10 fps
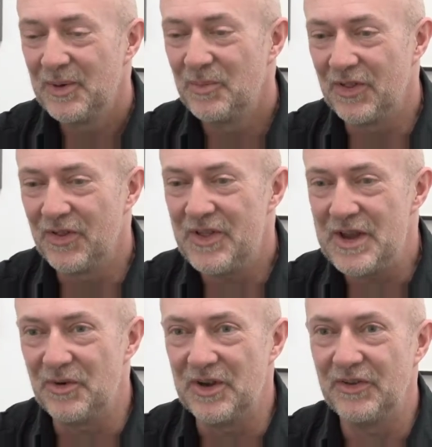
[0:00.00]
But the
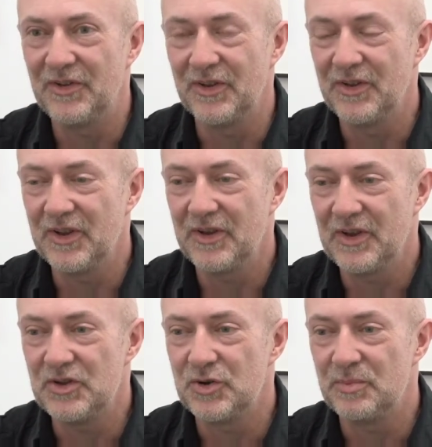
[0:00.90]
theory is that
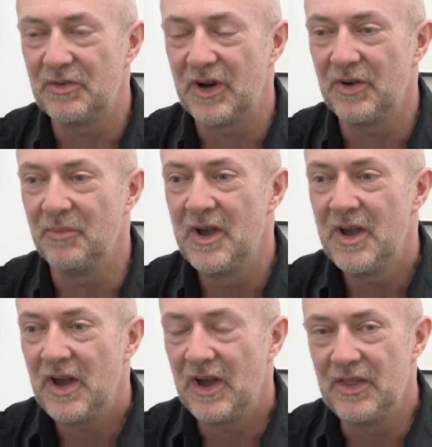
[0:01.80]
it should be random.
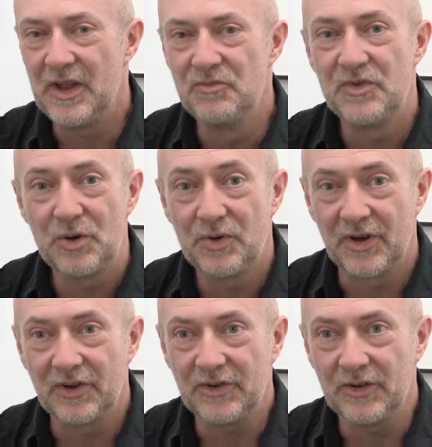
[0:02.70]
And then
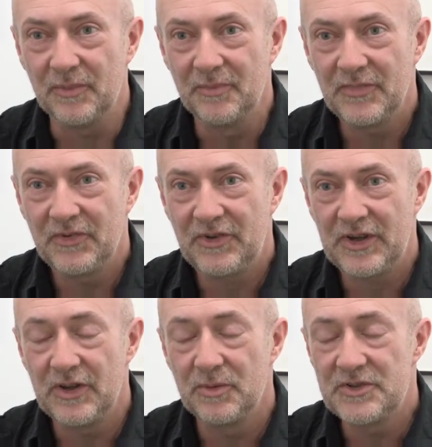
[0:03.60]
reorganizing them,
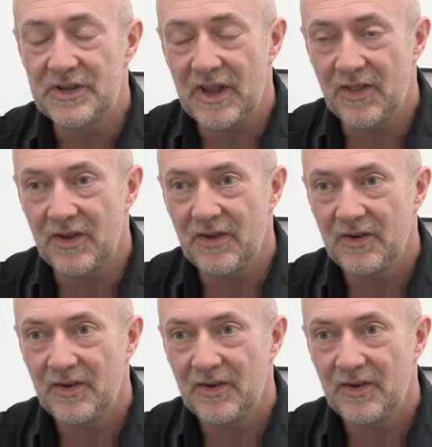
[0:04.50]
sticking them together